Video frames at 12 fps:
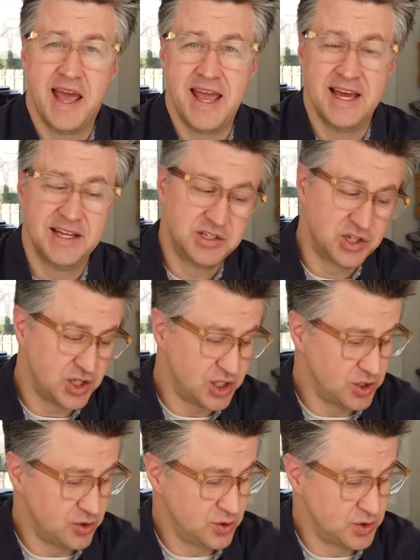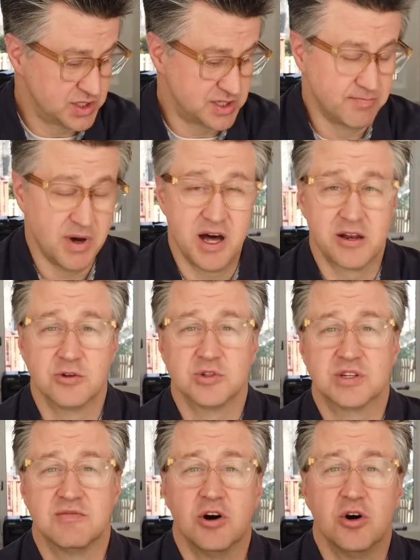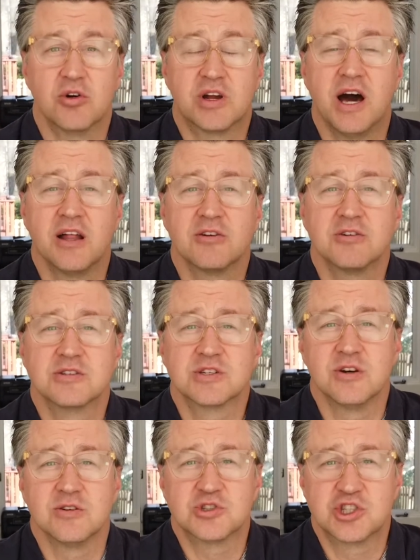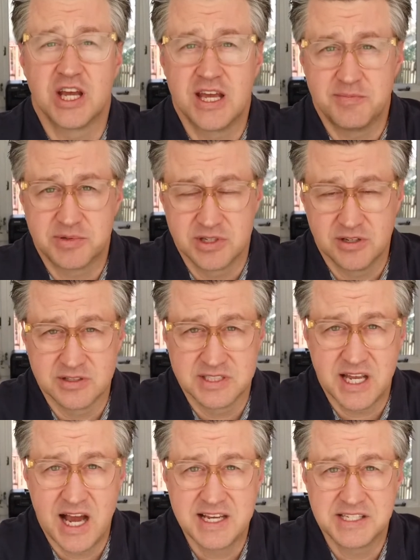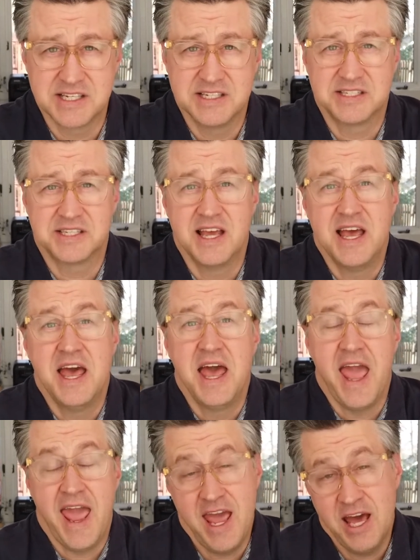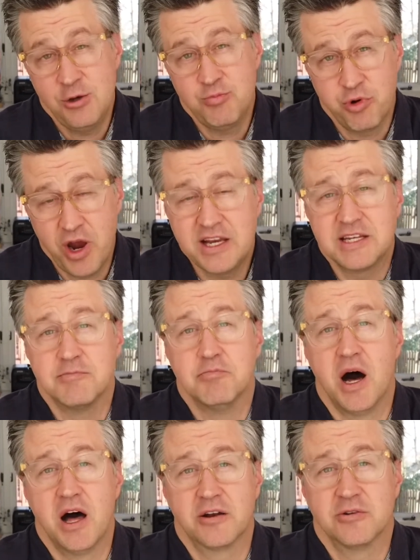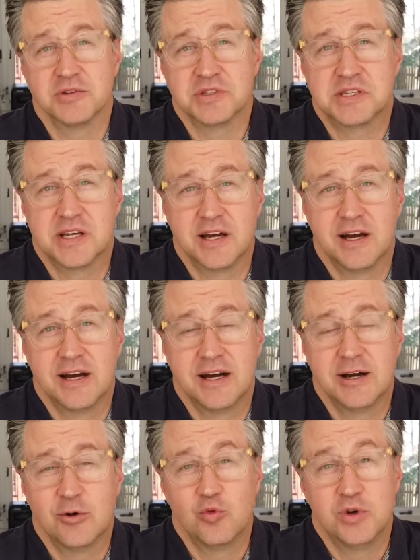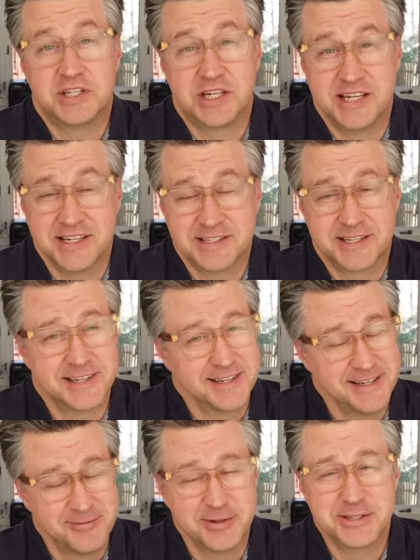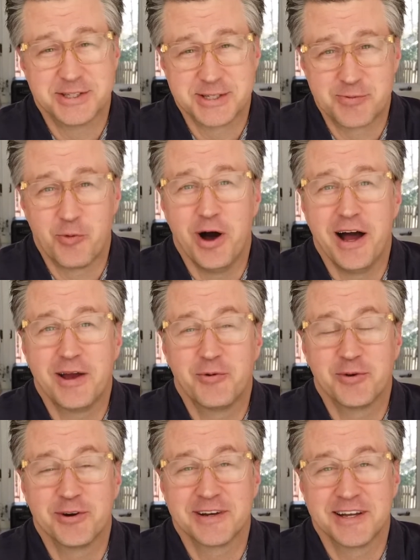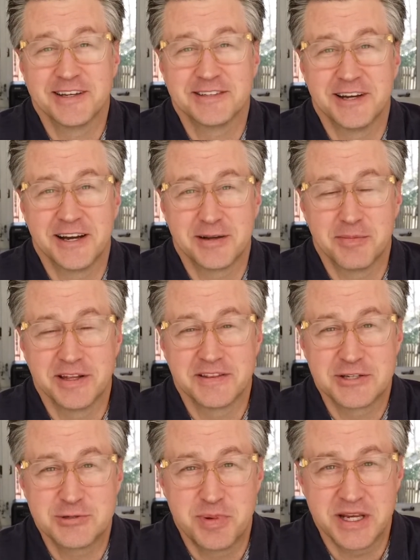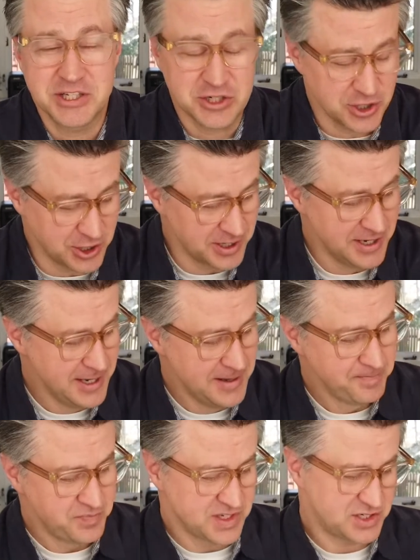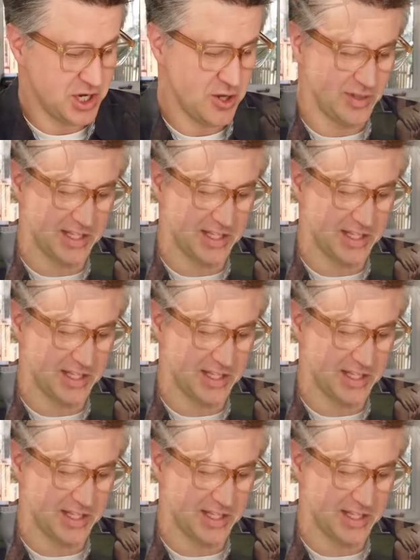and to use models of all colors, all shapes, all sizes, and pregnant models, which is why we're going to talk about this picture. So